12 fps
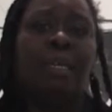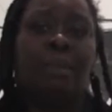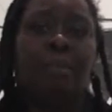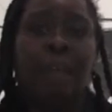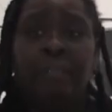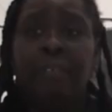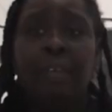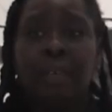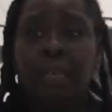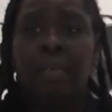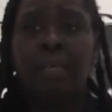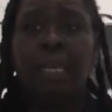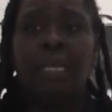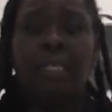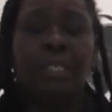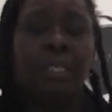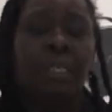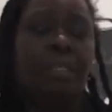graphic in
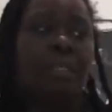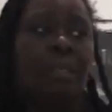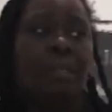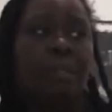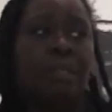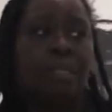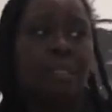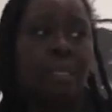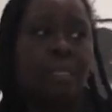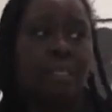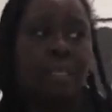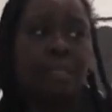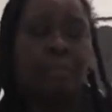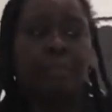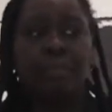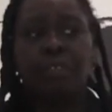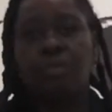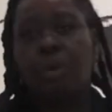nature, so there's
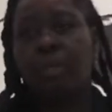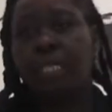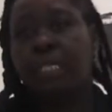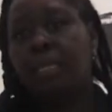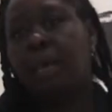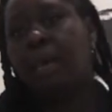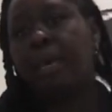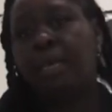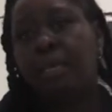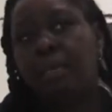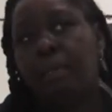a strong design